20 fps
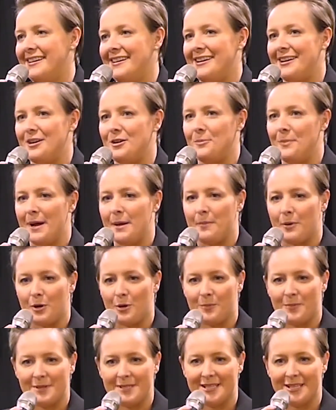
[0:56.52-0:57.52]
Oh, my
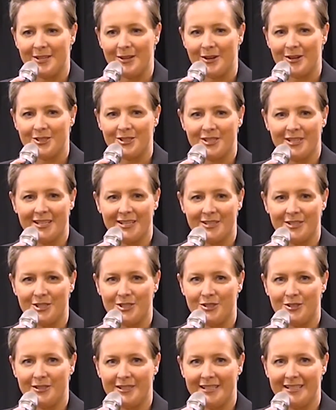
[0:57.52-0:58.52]
purpose in the auction
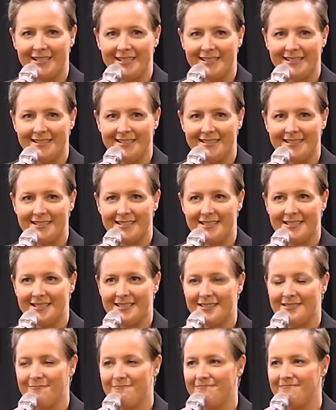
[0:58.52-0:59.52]
industry
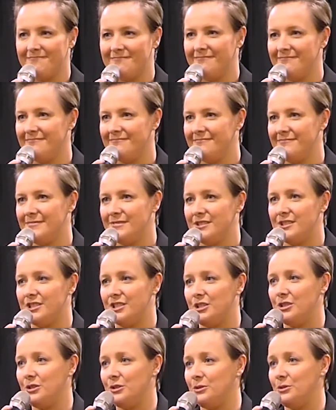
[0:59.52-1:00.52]
is
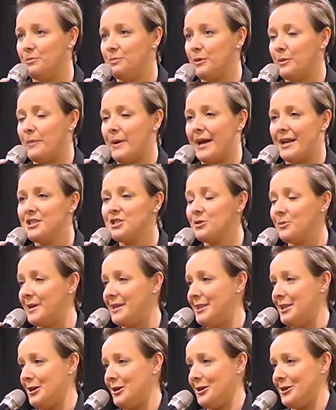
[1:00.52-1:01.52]
to
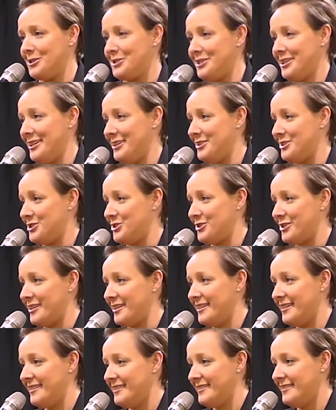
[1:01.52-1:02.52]
perpetuate the auction
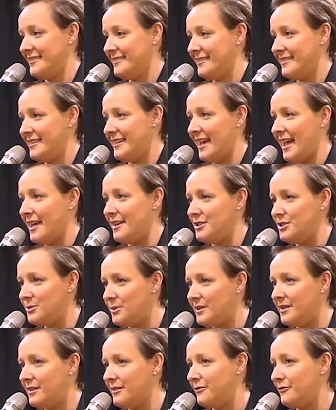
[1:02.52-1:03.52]
industry and
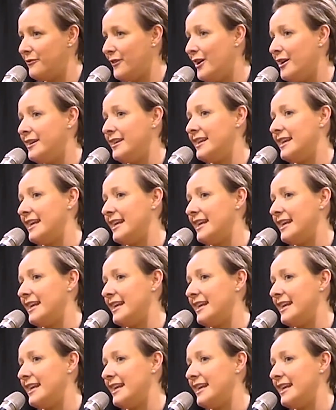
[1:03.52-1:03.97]
do it in a fun